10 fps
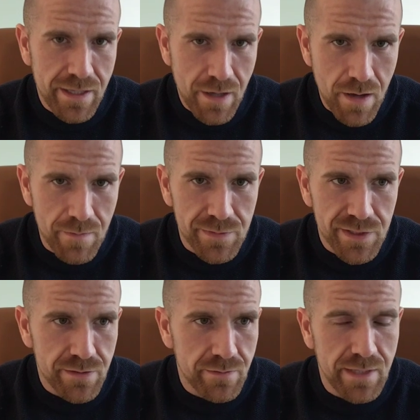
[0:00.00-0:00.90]

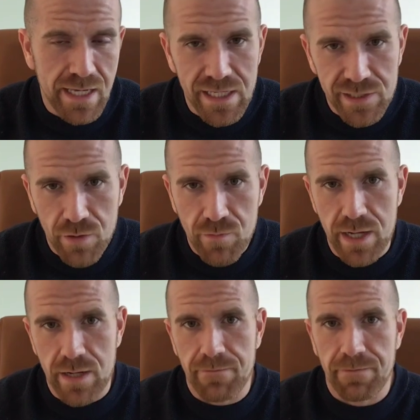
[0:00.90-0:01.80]
comes that he's not
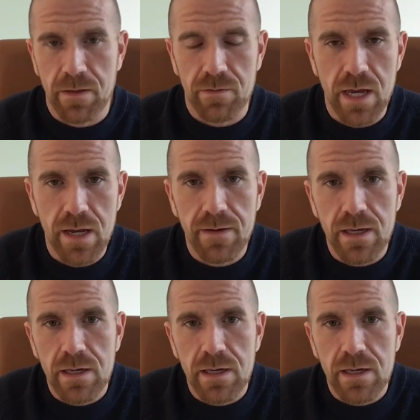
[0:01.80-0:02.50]
ready. Okay.